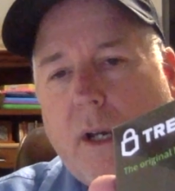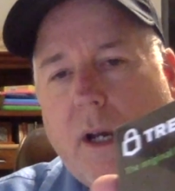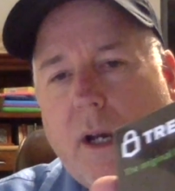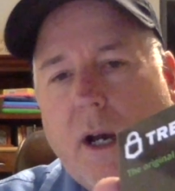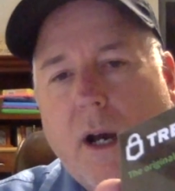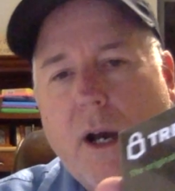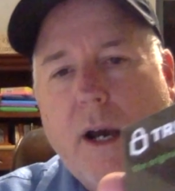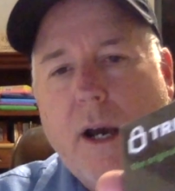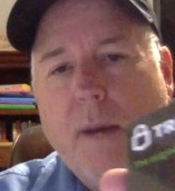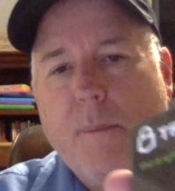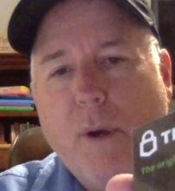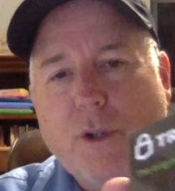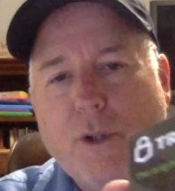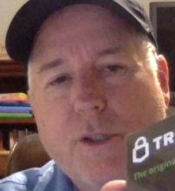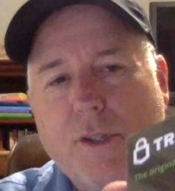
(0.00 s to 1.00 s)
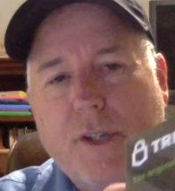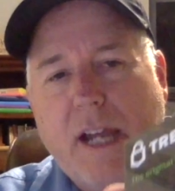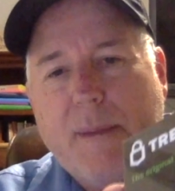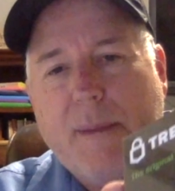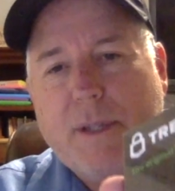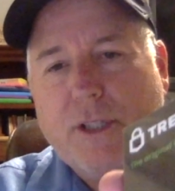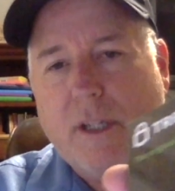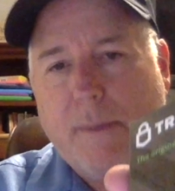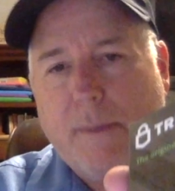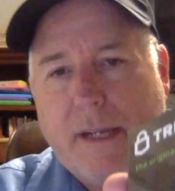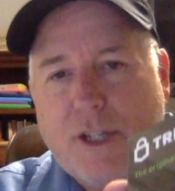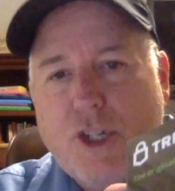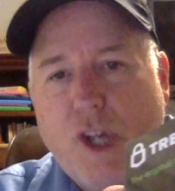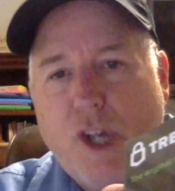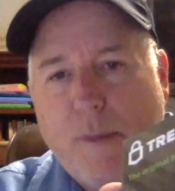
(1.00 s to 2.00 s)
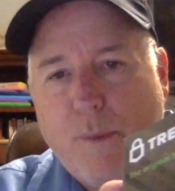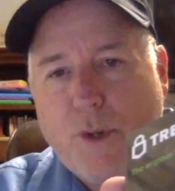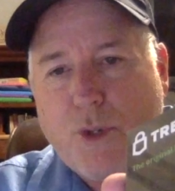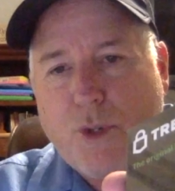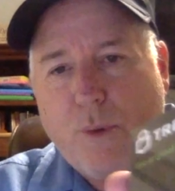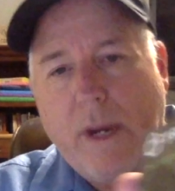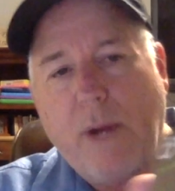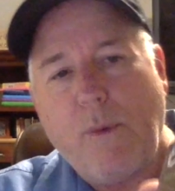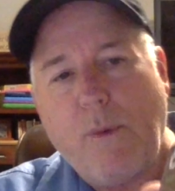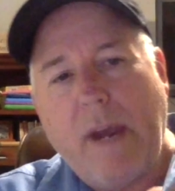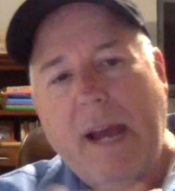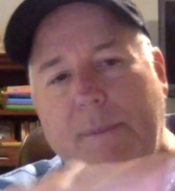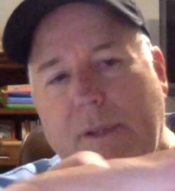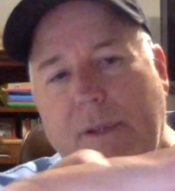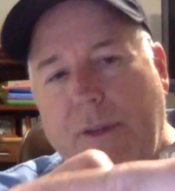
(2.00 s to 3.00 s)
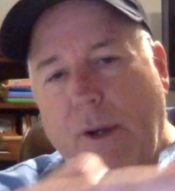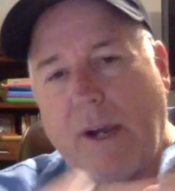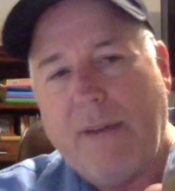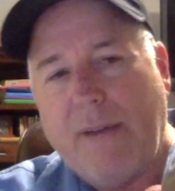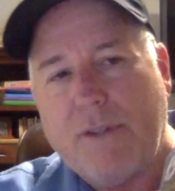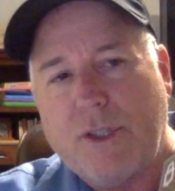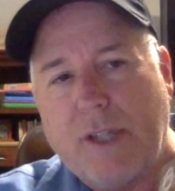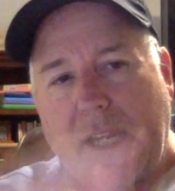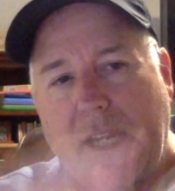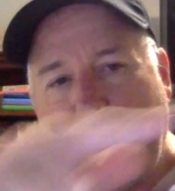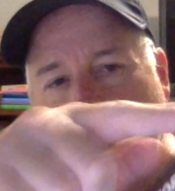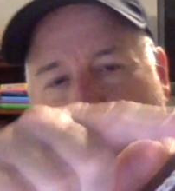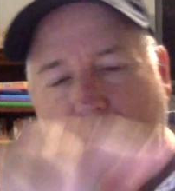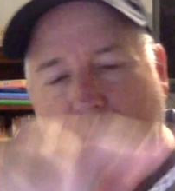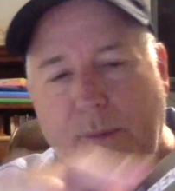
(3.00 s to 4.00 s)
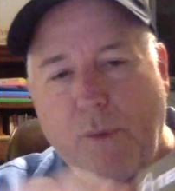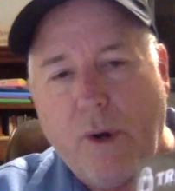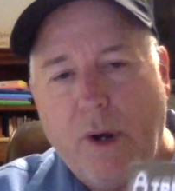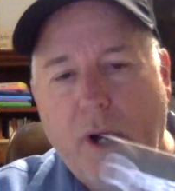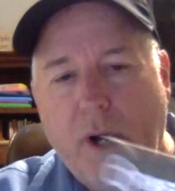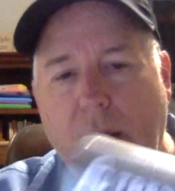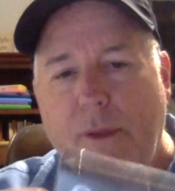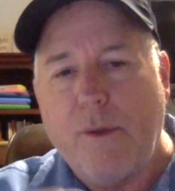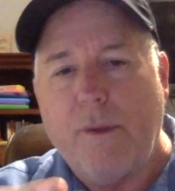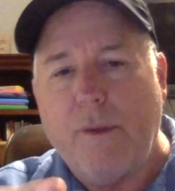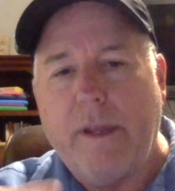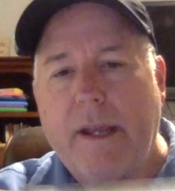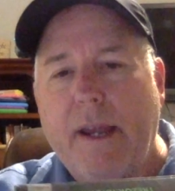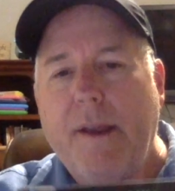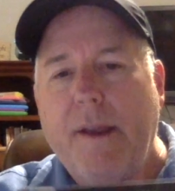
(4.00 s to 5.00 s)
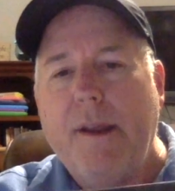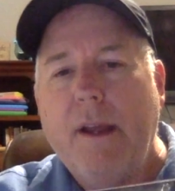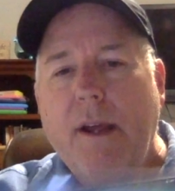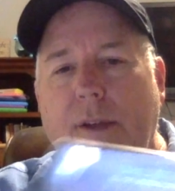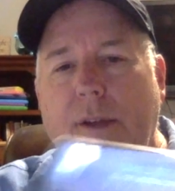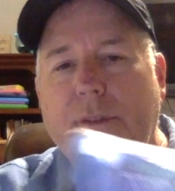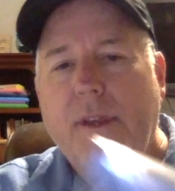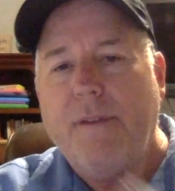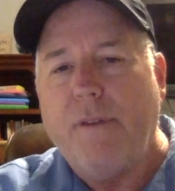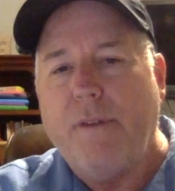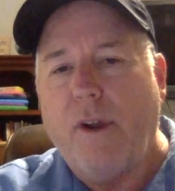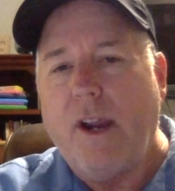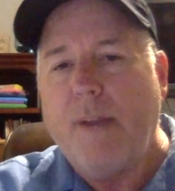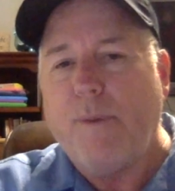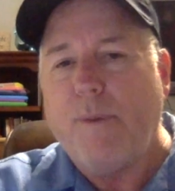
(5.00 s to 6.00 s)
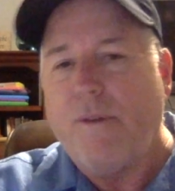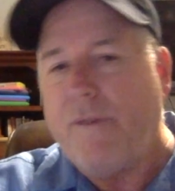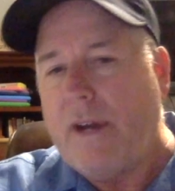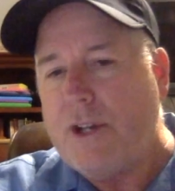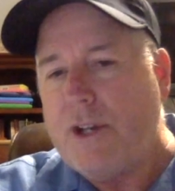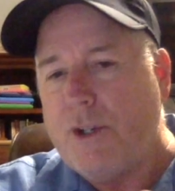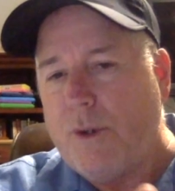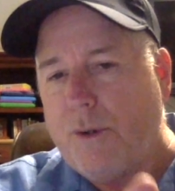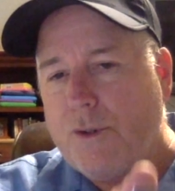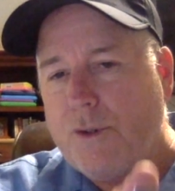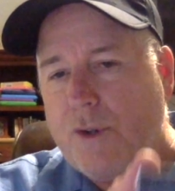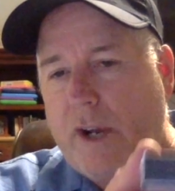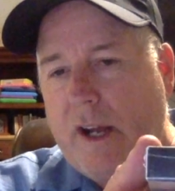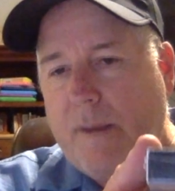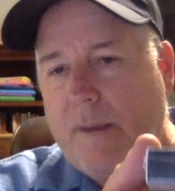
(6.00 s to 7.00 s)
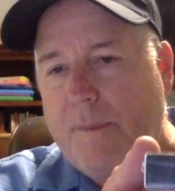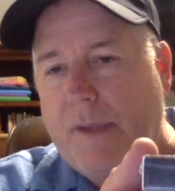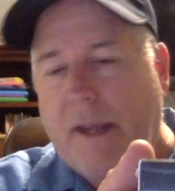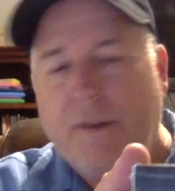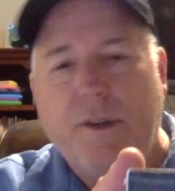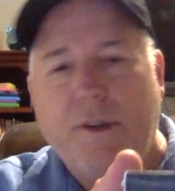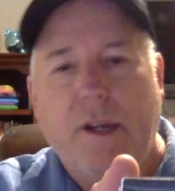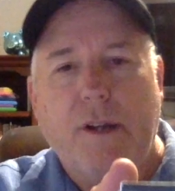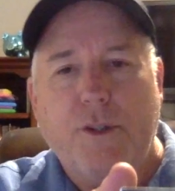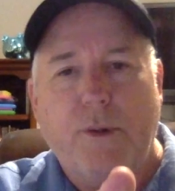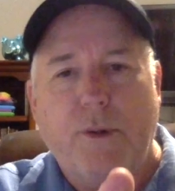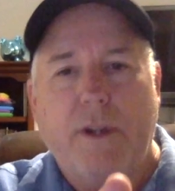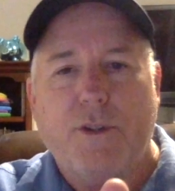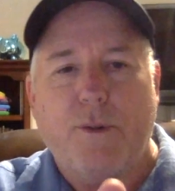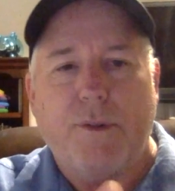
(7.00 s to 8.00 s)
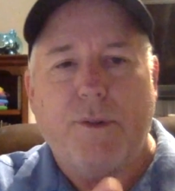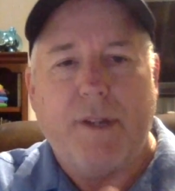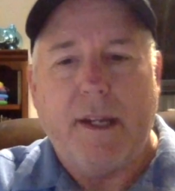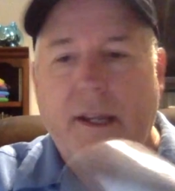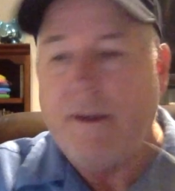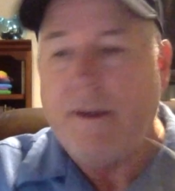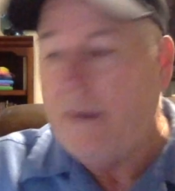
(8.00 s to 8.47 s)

Most of the time it's going to be cheaper shrink wrapped and they'll have a seam somewhere other than the very professional job that Trezor did.